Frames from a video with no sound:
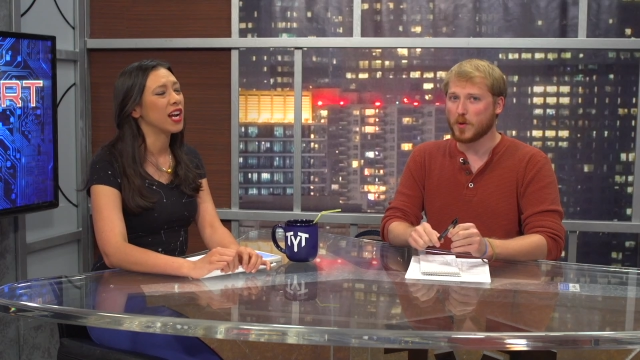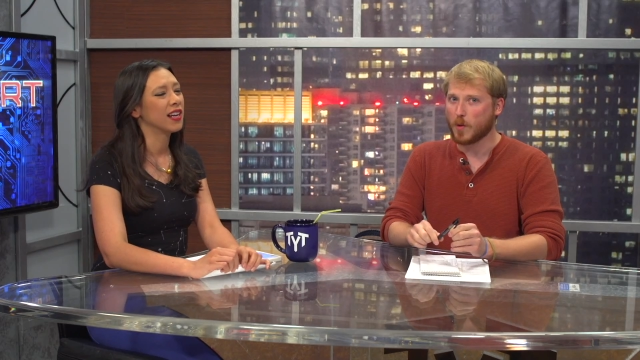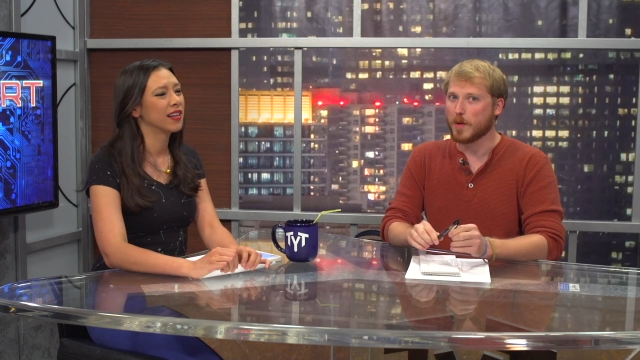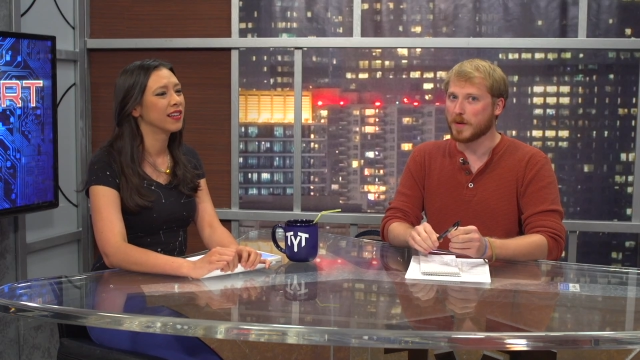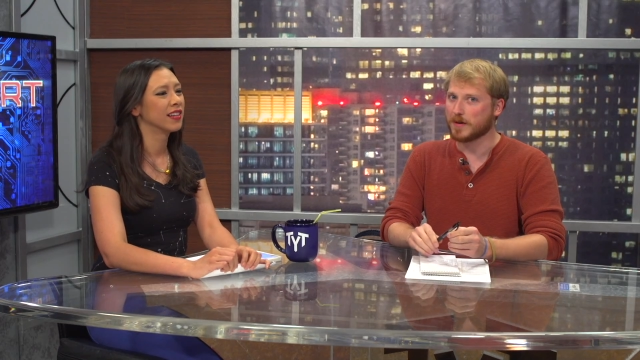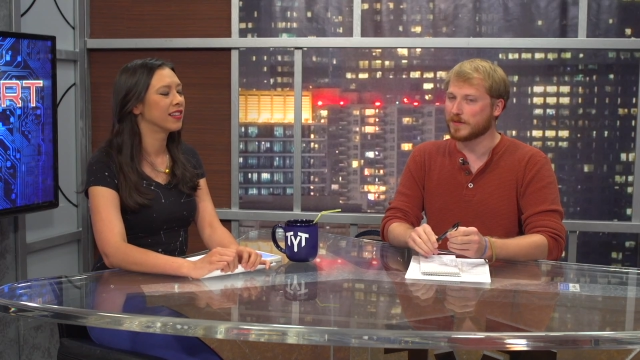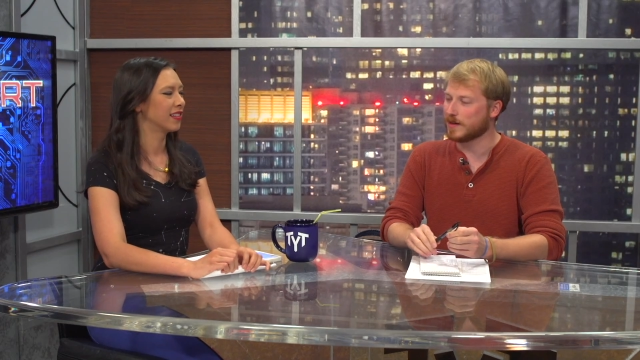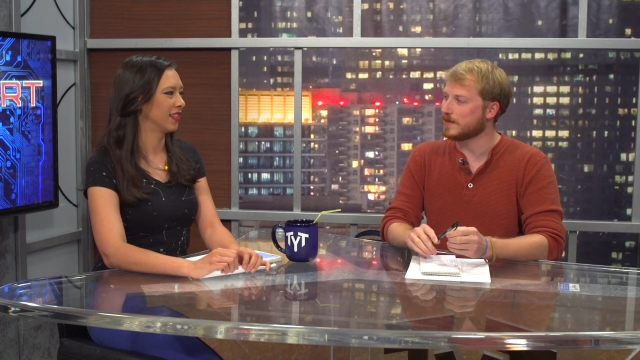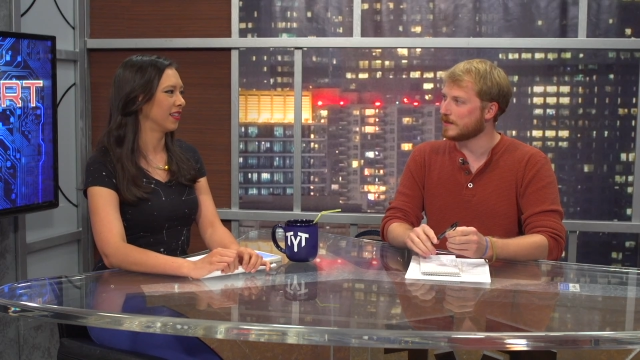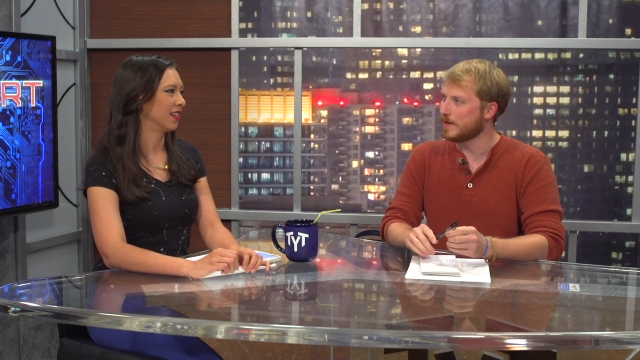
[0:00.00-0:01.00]
Speaker 1: Walmart of
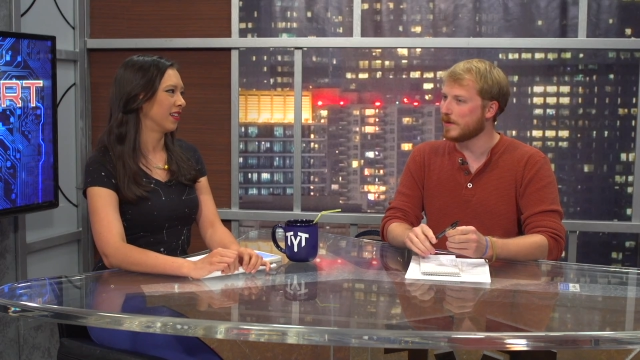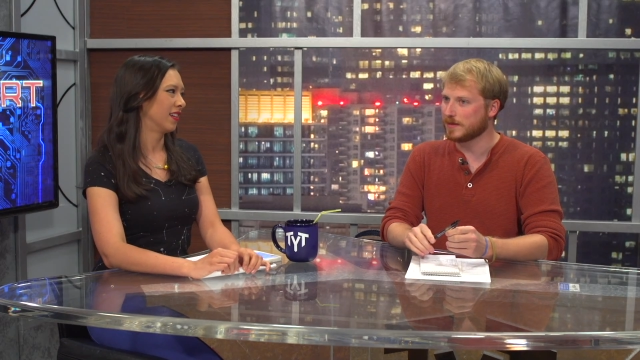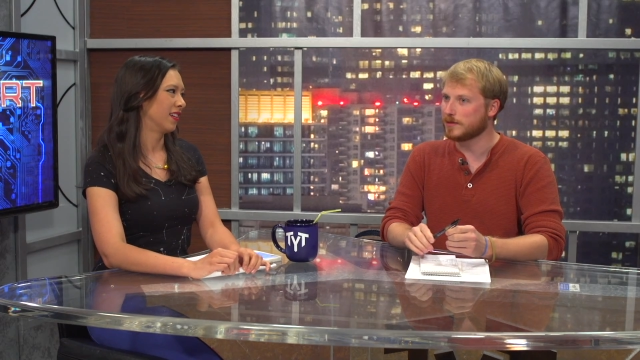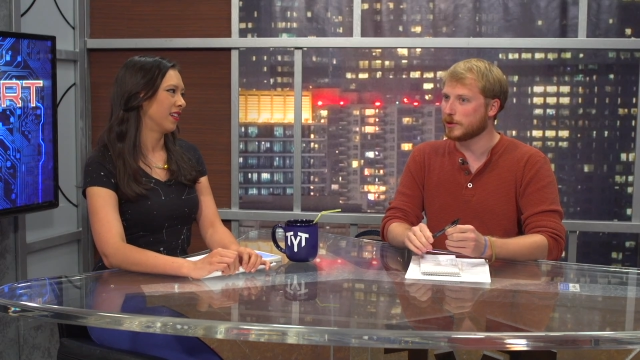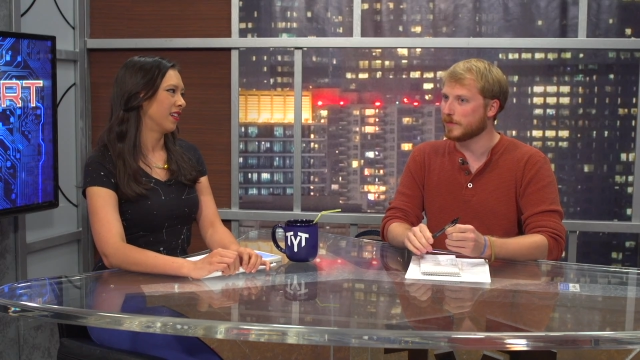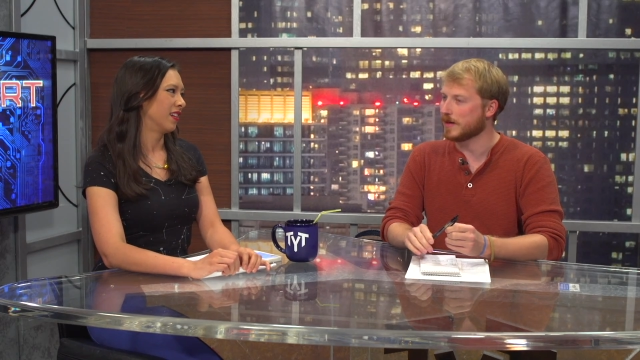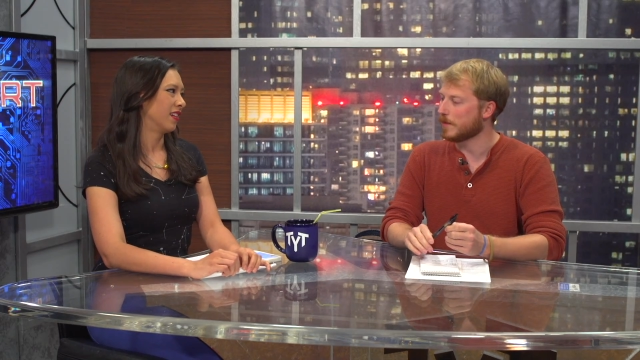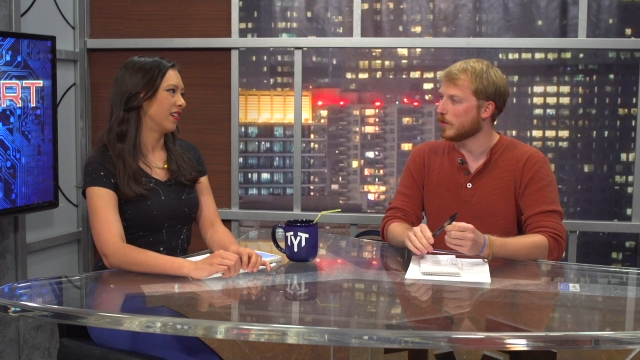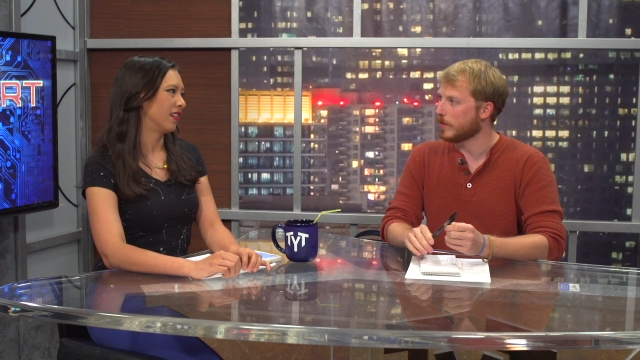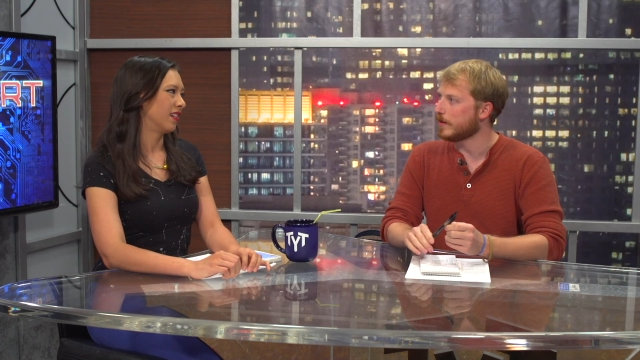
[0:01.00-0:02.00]
guns. They might should be
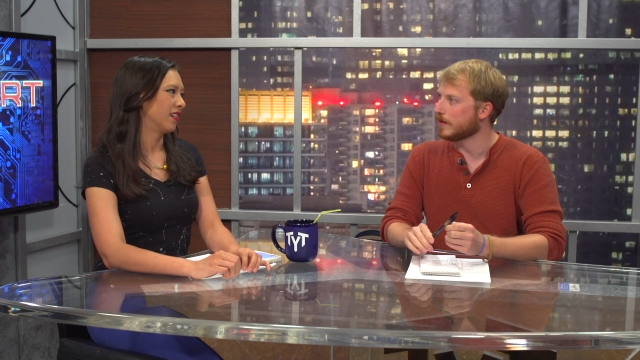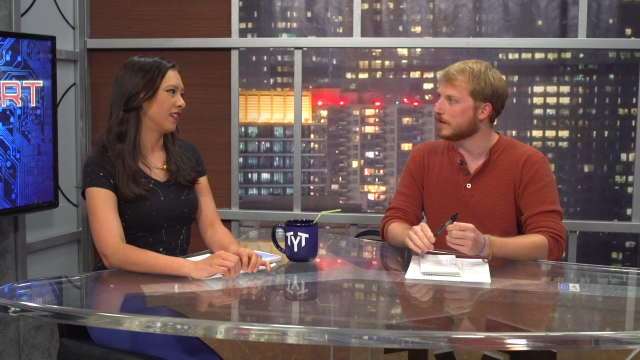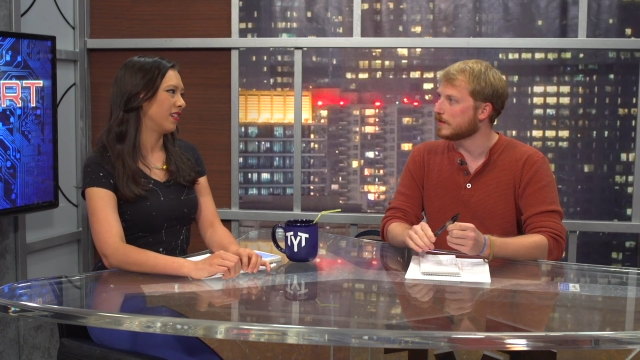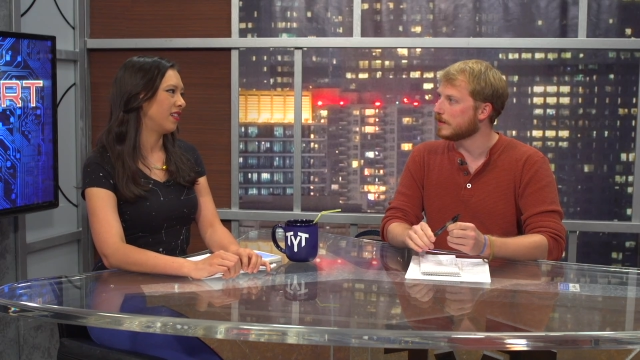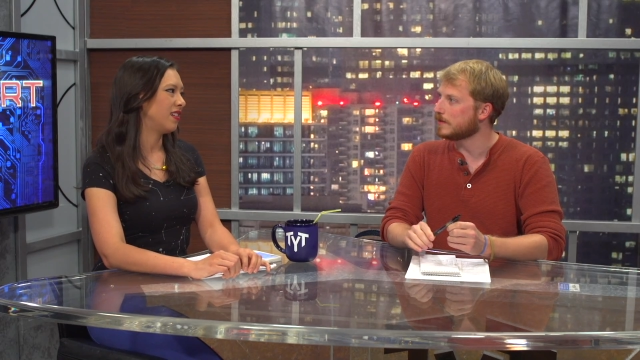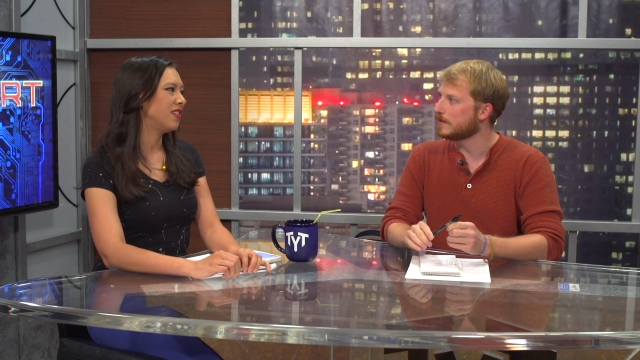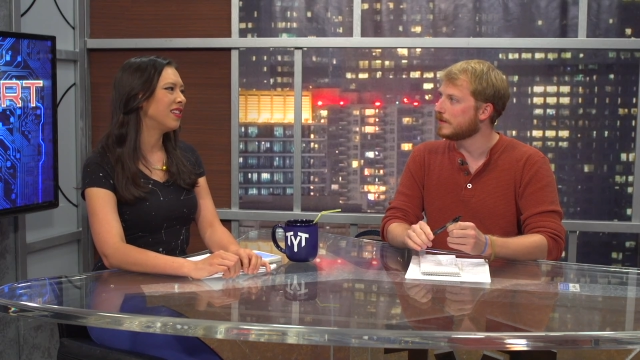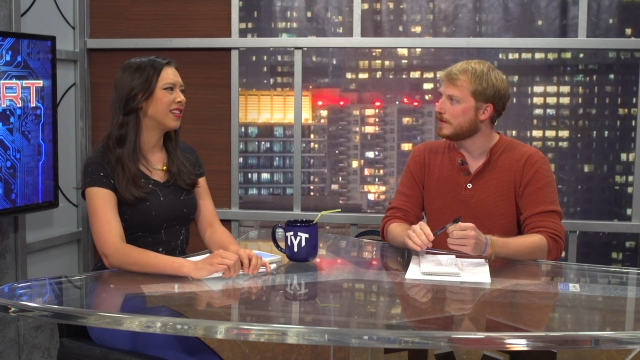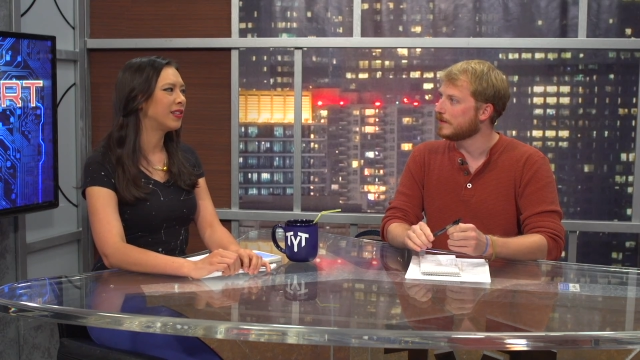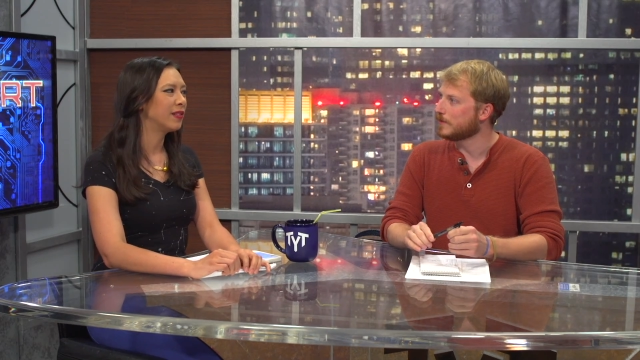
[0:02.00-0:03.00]
number one on this list.
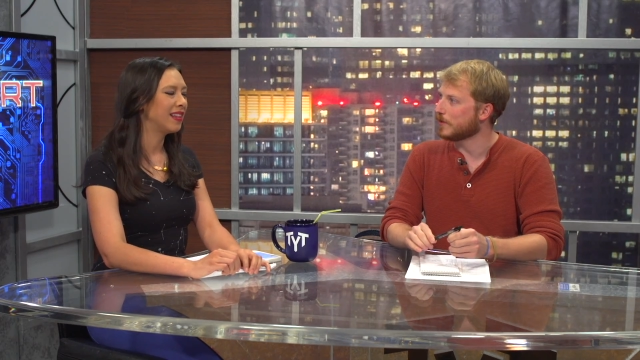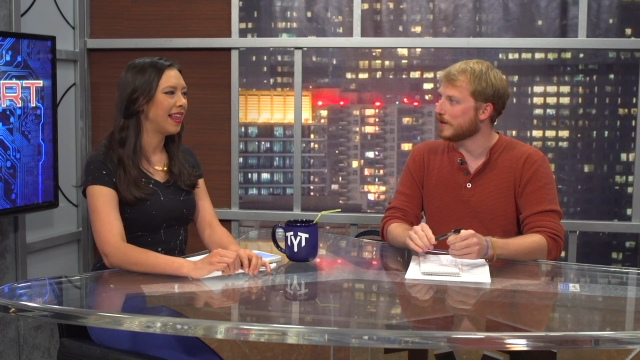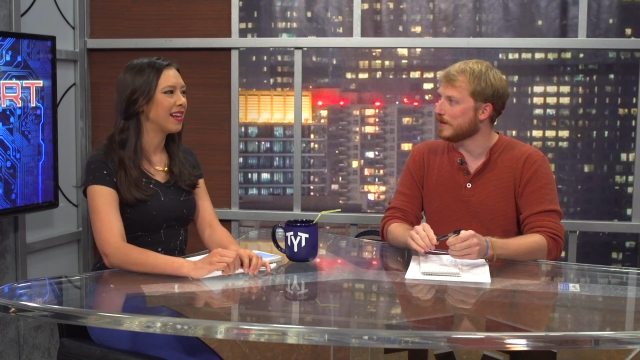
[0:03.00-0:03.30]
No, like